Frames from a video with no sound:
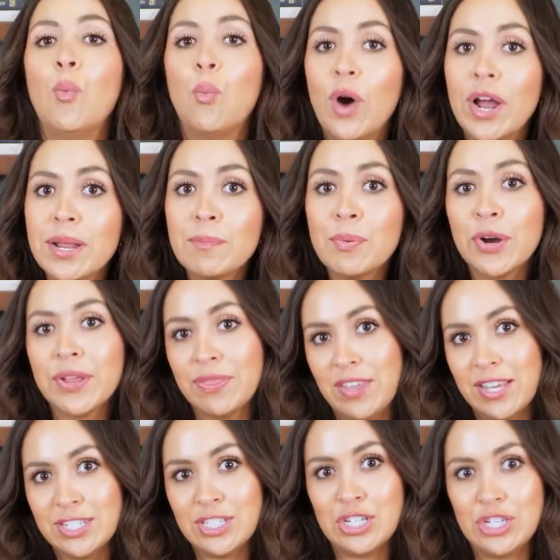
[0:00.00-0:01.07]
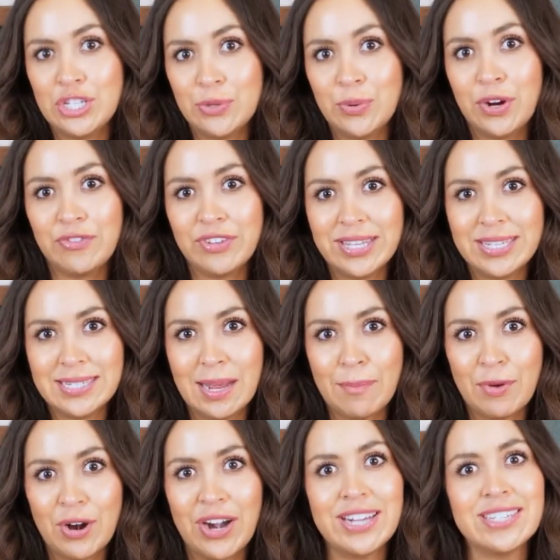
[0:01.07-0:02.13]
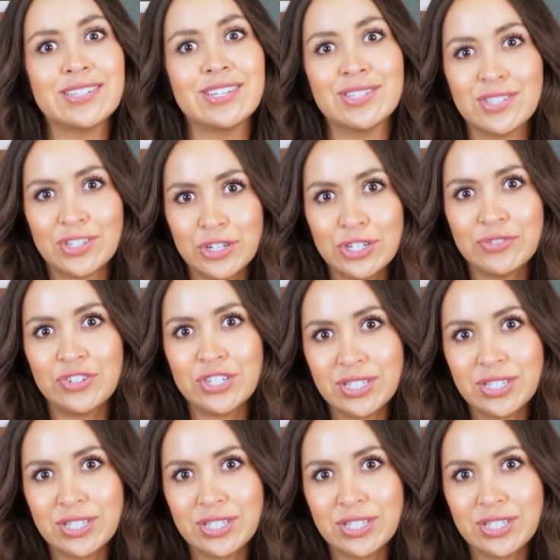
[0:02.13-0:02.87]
One important thing to do over the summer is to search for